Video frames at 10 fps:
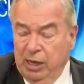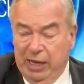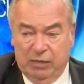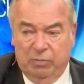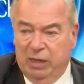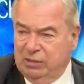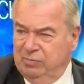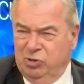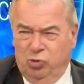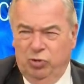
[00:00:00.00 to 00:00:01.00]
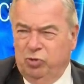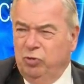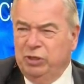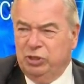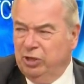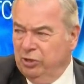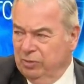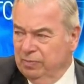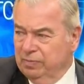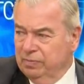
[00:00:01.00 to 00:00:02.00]
And the Muslims do it to each other.
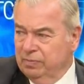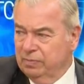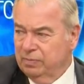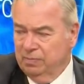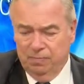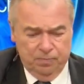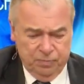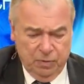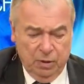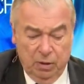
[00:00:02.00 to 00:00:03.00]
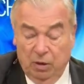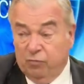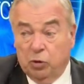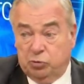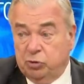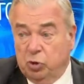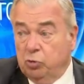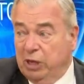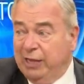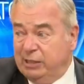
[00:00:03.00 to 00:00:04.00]
Of course, we saw
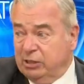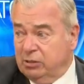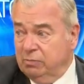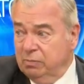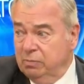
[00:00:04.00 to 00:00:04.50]
with ISIS,